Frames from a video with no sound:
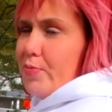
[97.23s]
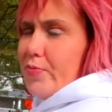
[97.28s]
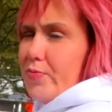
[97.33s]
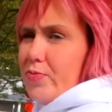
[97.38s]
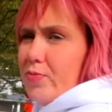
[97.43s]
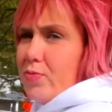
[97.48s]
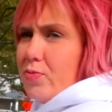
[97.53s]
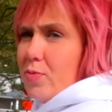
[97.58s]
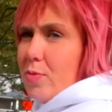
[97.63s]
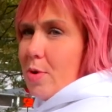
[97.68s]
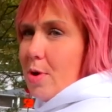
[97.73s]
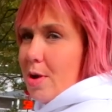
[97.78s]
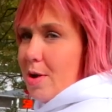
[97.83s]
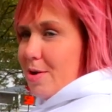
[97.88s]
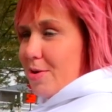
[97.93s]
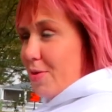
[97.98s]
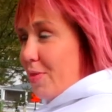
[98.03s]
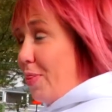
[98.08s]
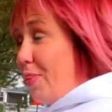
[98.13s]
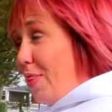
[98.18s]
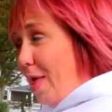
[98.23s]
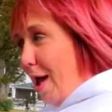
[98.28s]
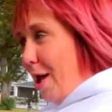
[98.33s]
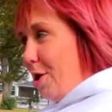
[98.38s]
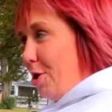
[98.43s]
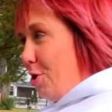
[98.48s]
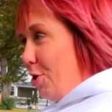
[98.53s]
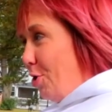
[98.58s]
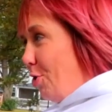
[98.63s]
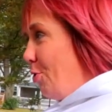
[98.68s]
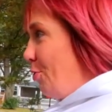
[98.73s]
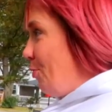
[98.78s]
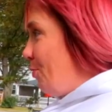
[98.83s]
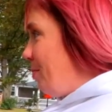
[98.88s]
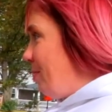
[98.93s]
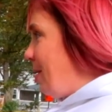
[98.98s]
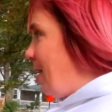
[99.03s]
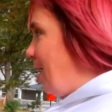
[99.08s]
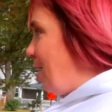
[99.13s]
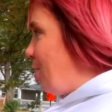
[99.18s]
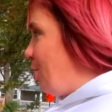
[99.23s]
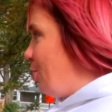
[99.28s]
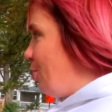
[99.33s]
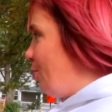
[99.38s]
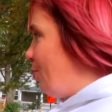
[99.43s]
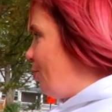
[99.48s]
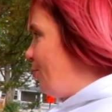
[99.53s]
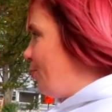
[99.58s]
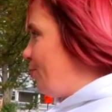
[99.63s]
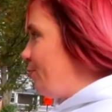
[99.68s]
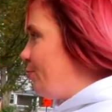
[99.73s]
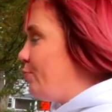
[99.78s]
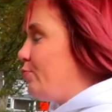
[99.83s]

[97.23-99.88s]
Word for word: Congratulations. Thank you. Thank you.